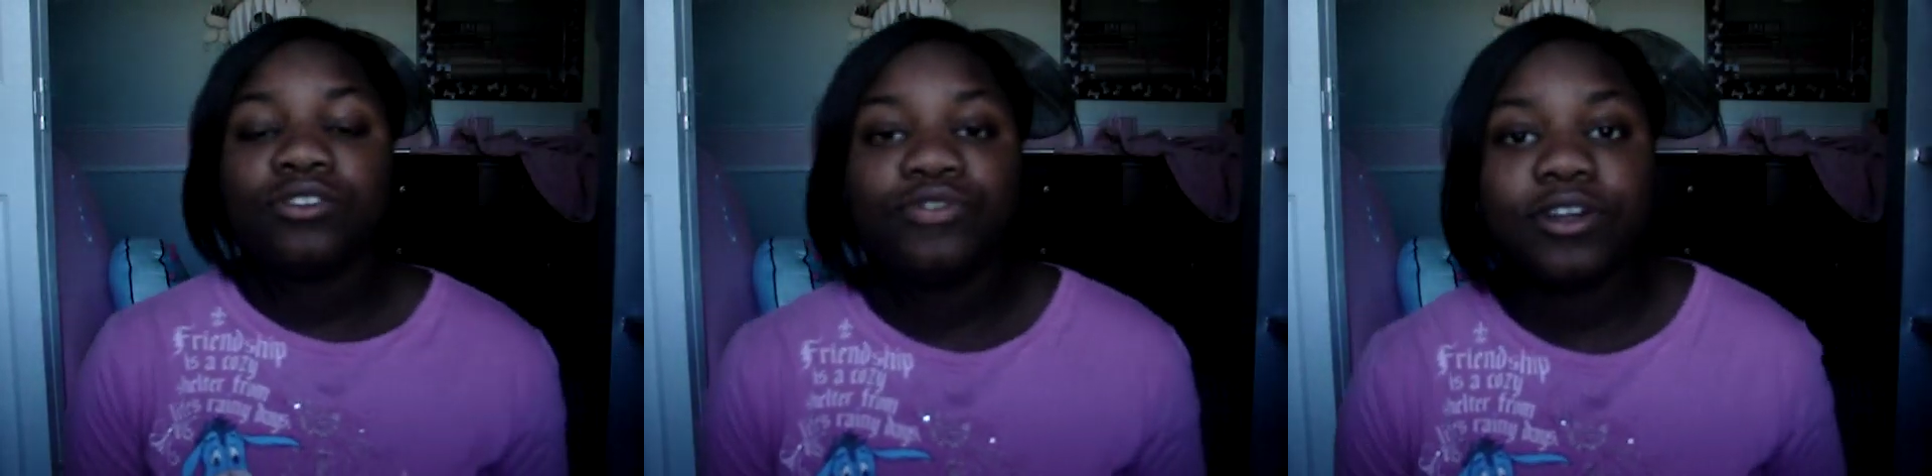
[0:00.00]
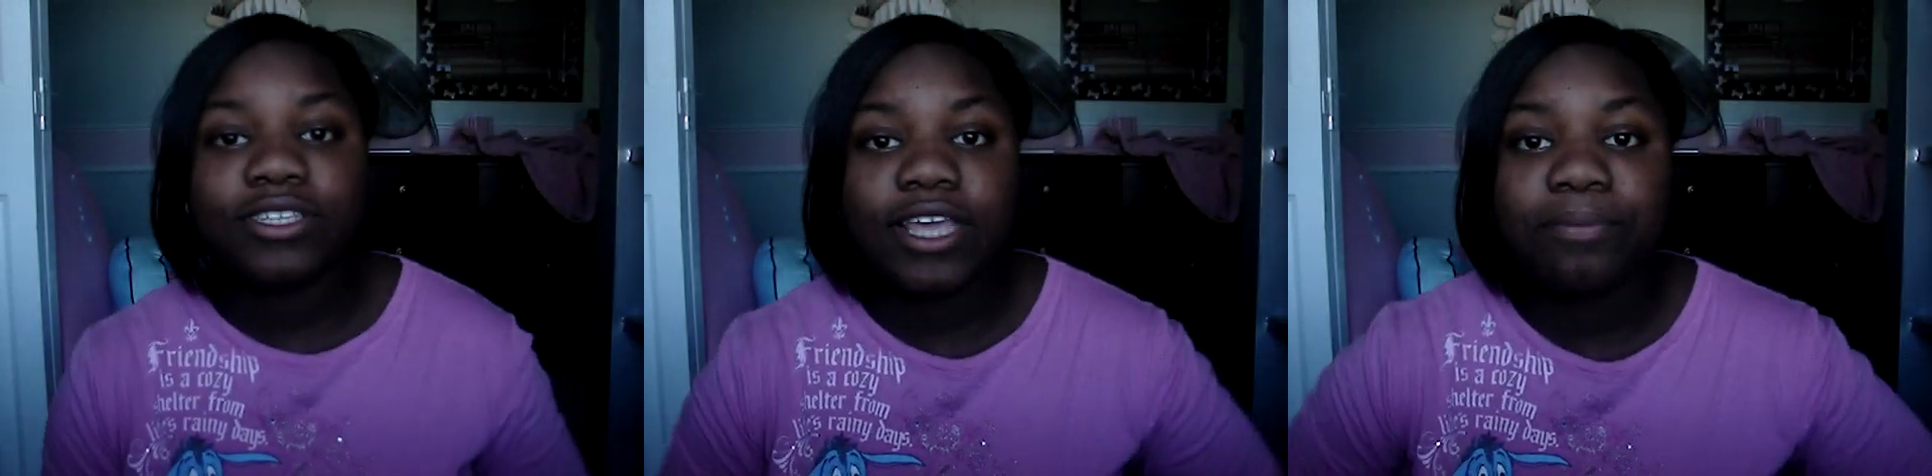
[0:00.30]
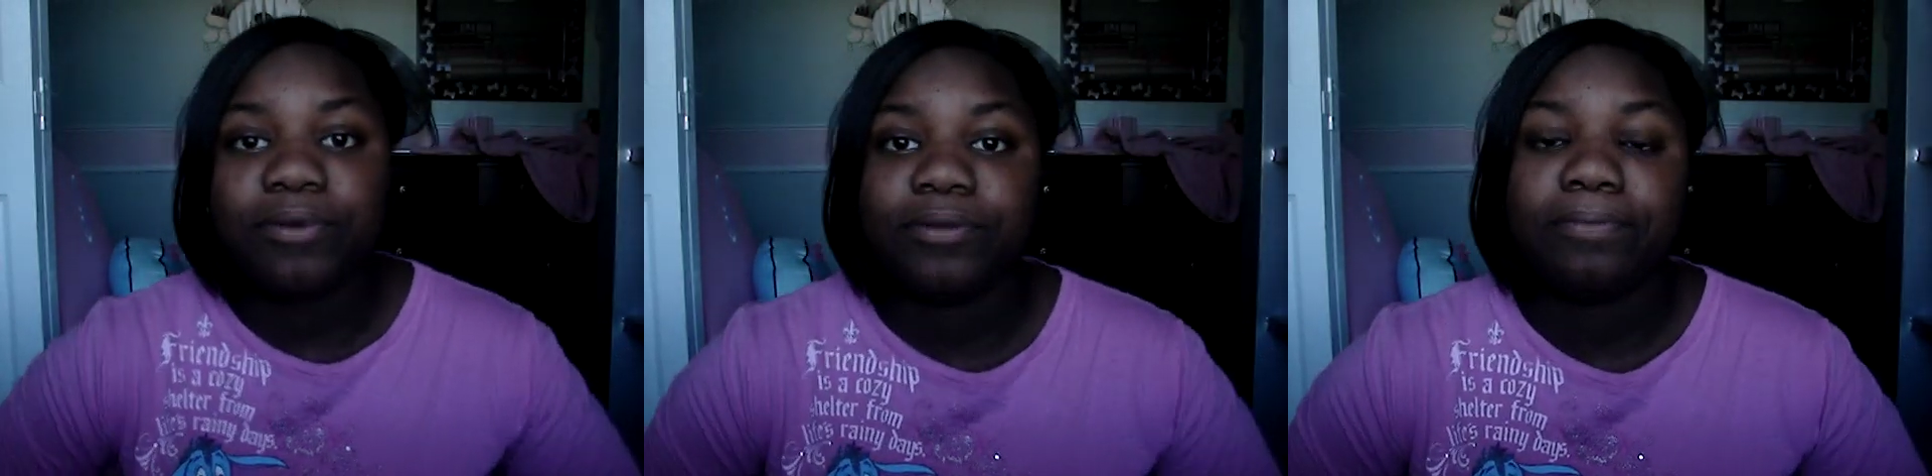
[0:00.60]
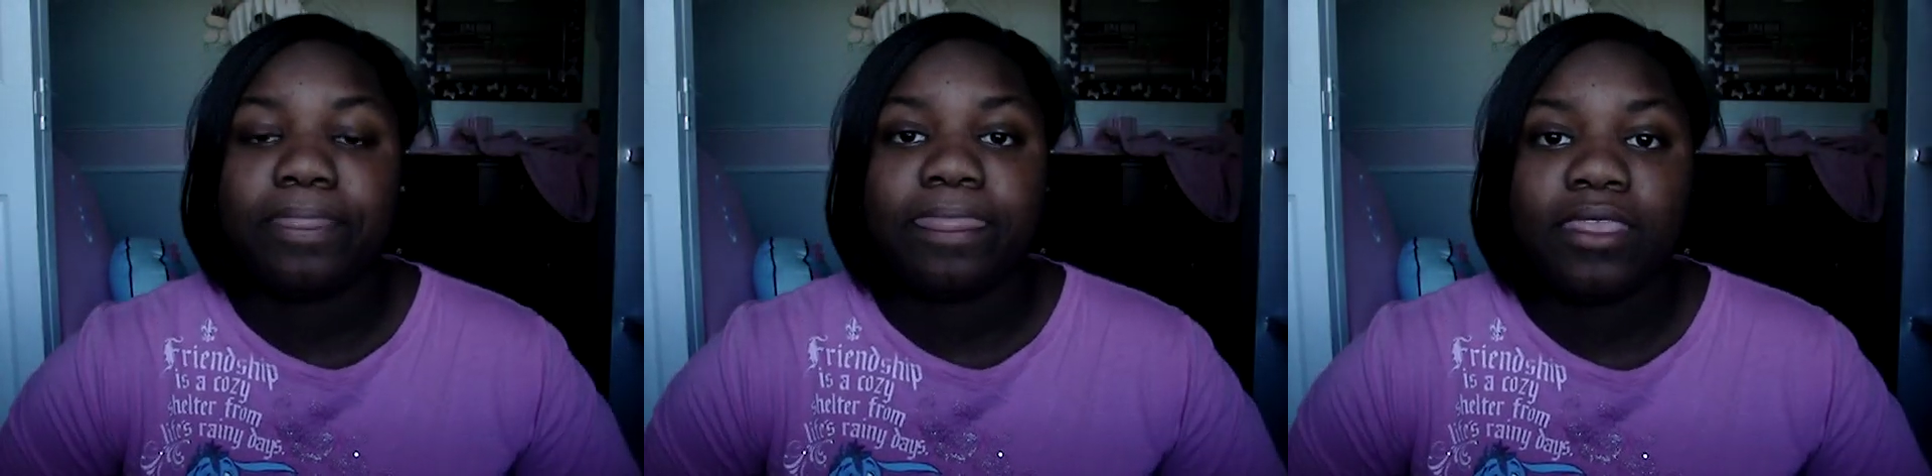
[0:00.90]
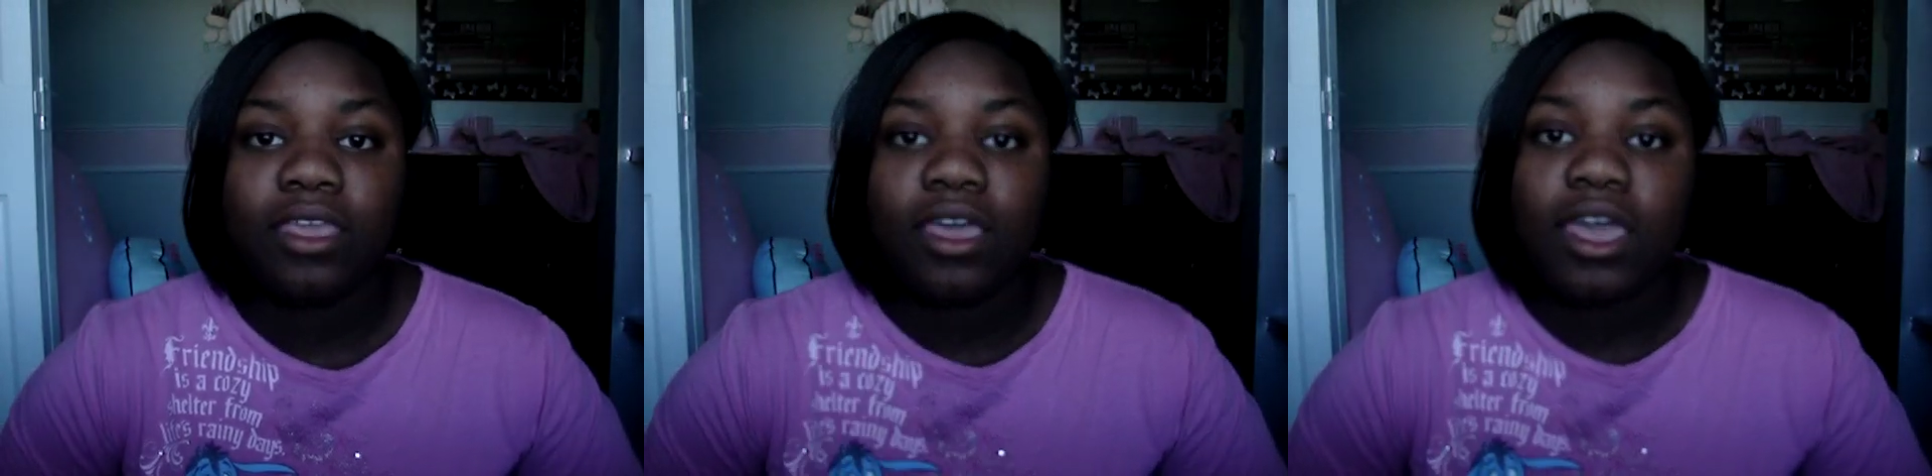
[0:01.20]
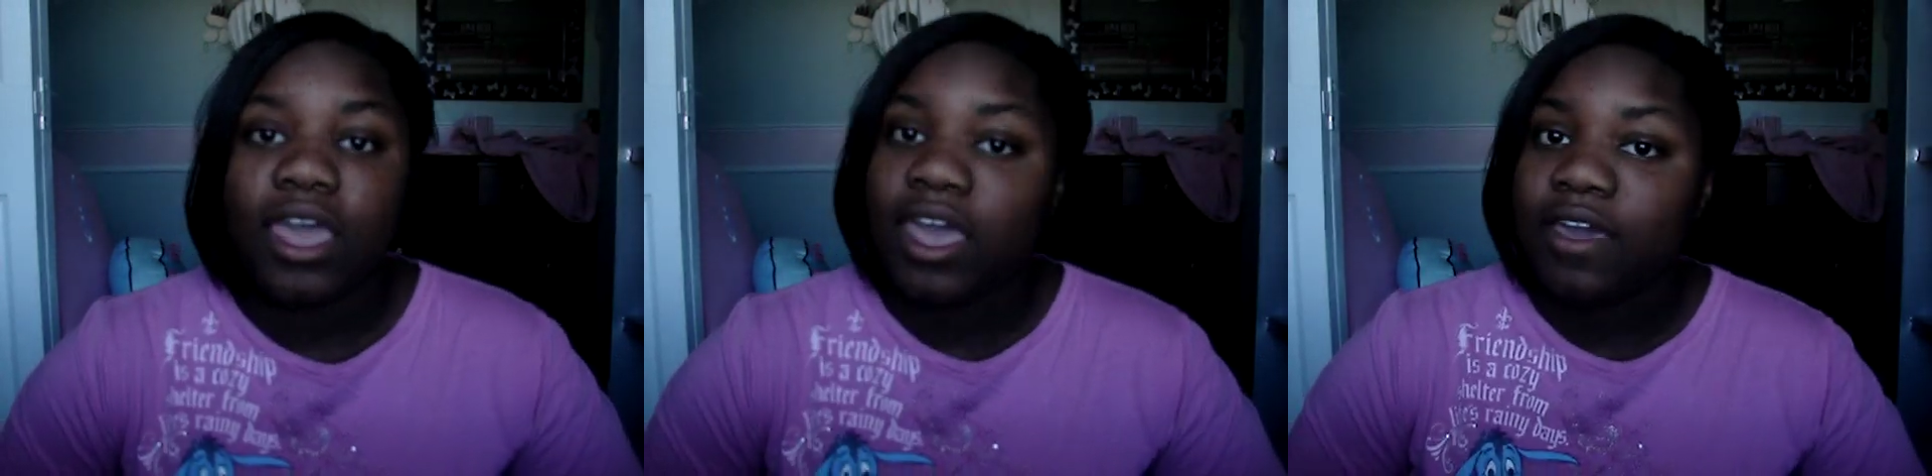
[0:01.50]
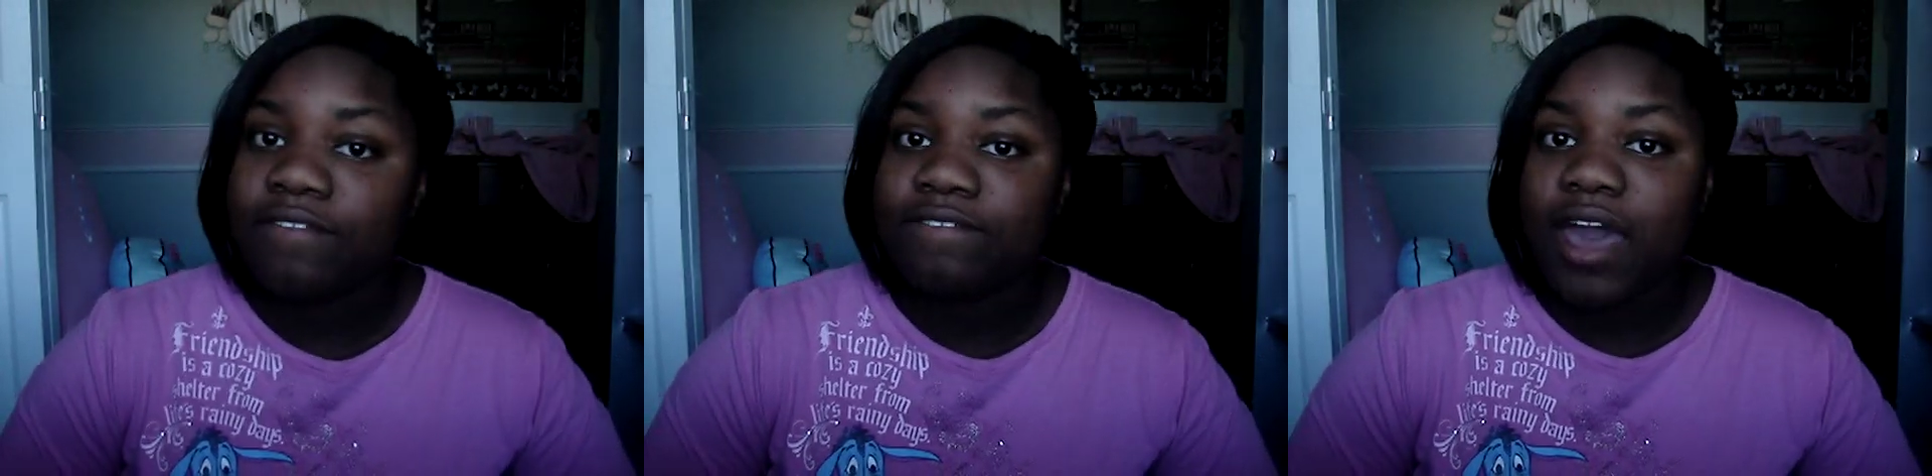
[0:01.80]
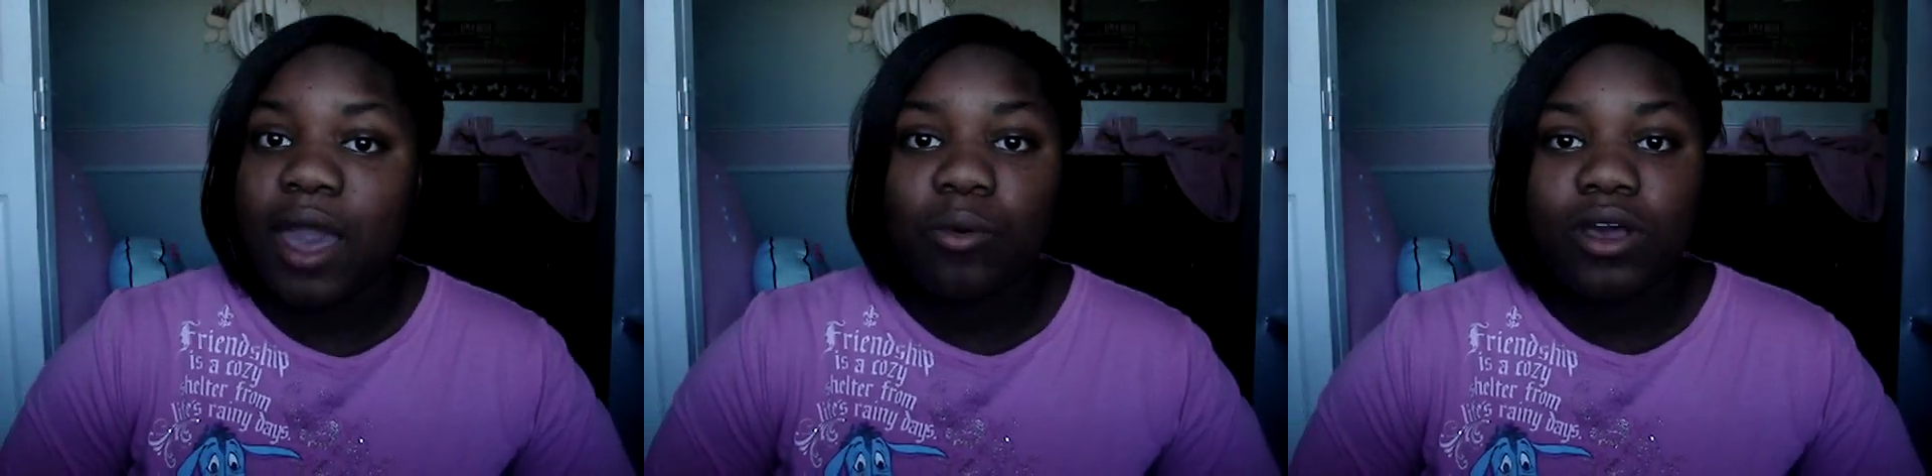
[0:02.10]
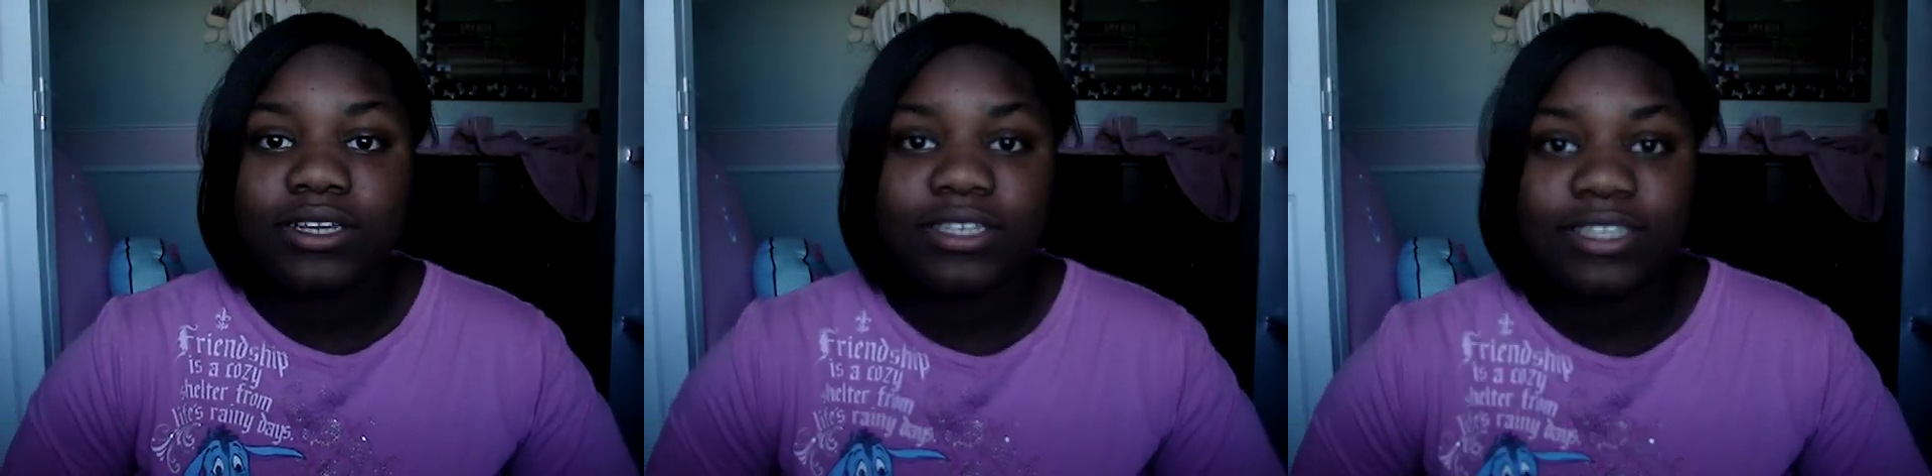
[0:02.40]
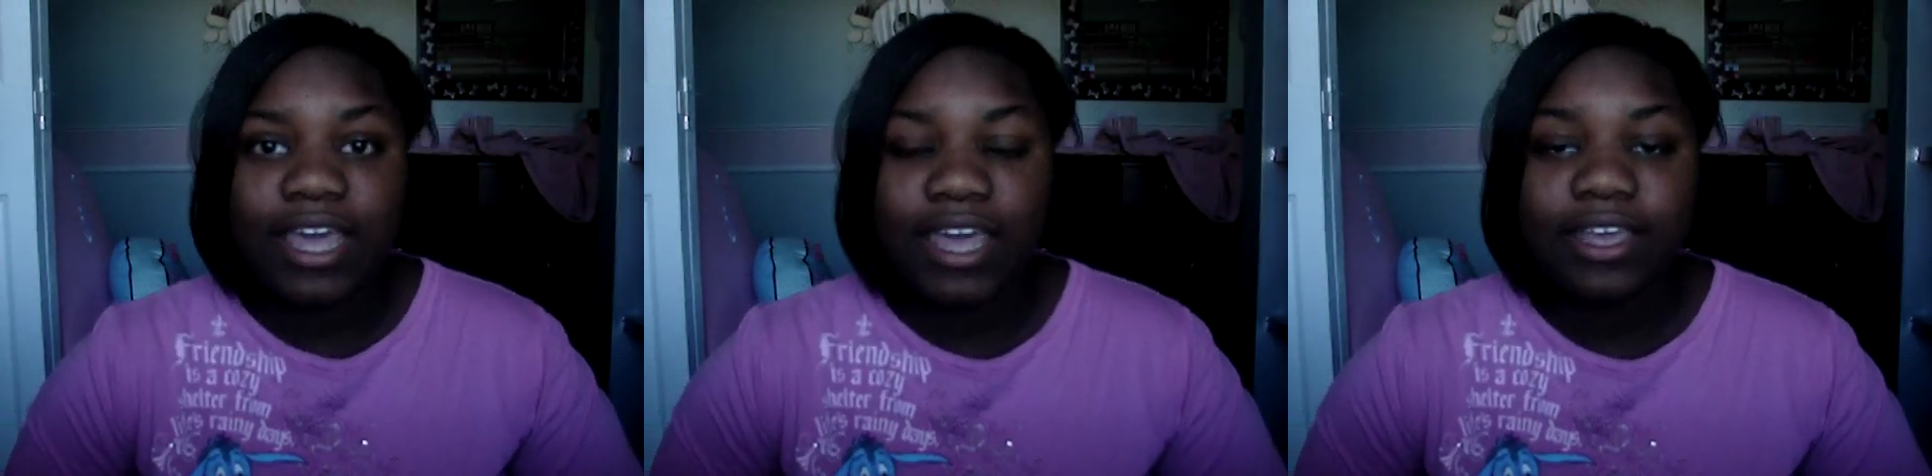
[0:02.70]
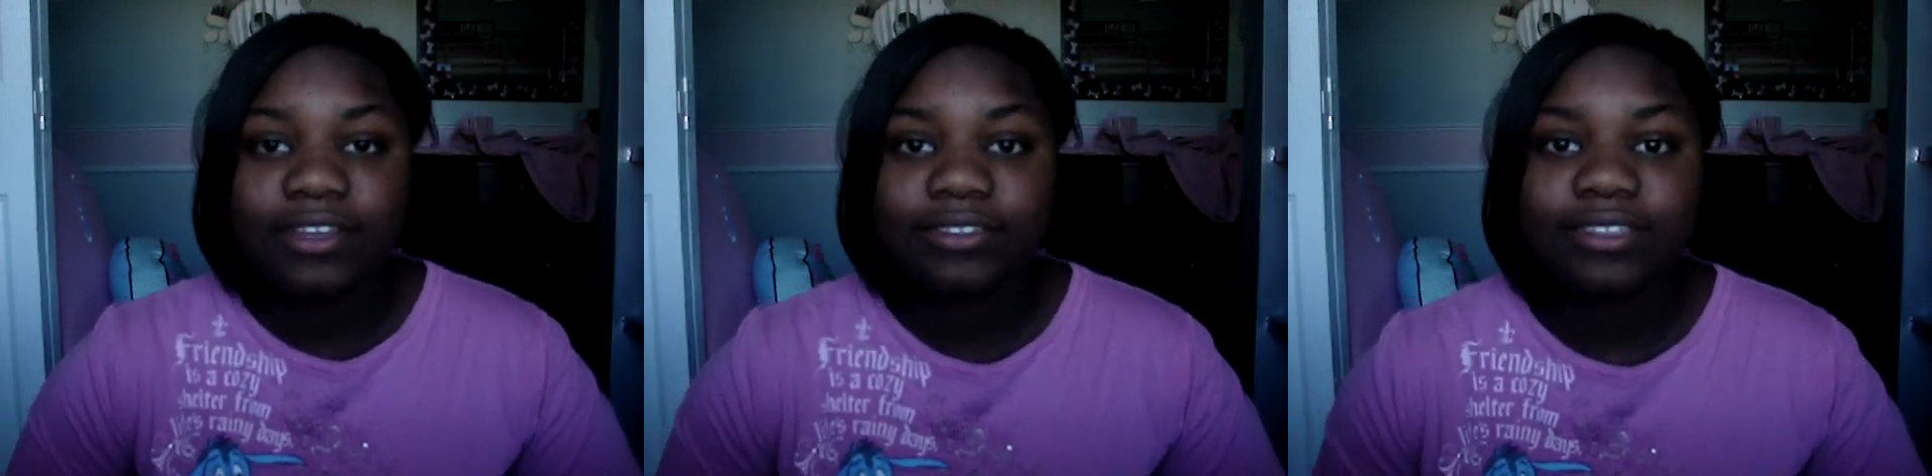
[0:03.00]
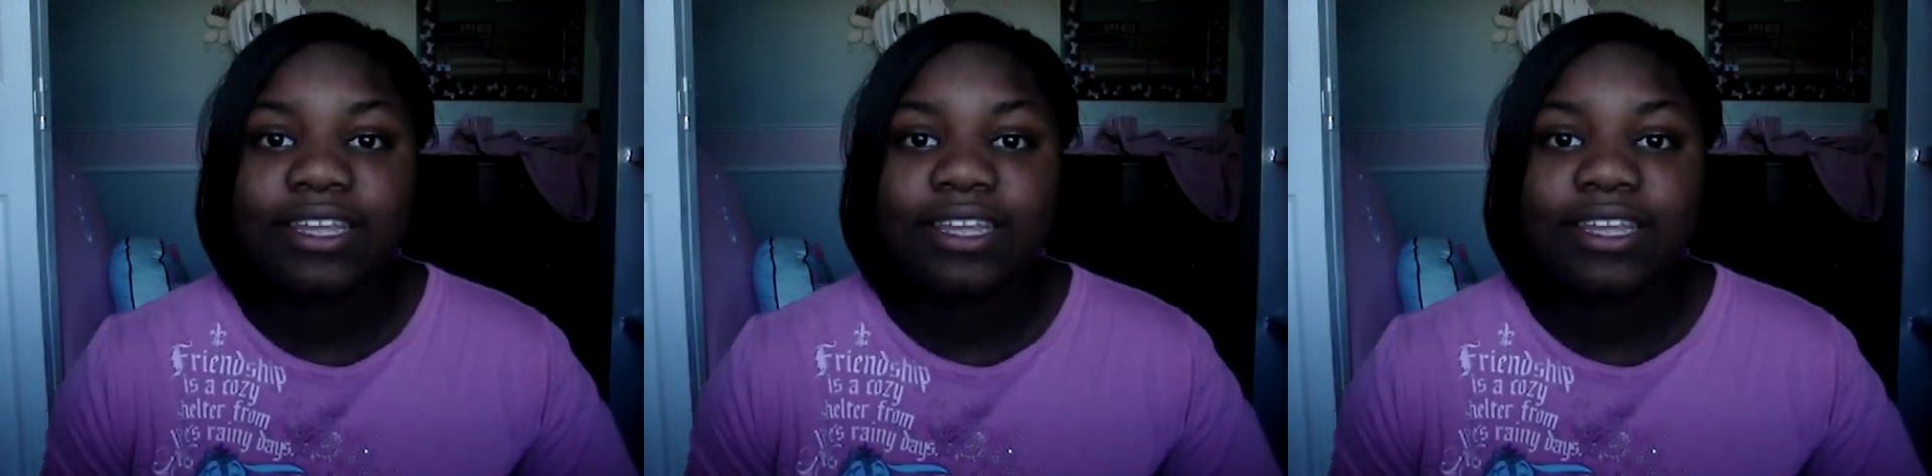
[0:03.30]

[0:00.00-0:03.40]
For example, if I wanted to say,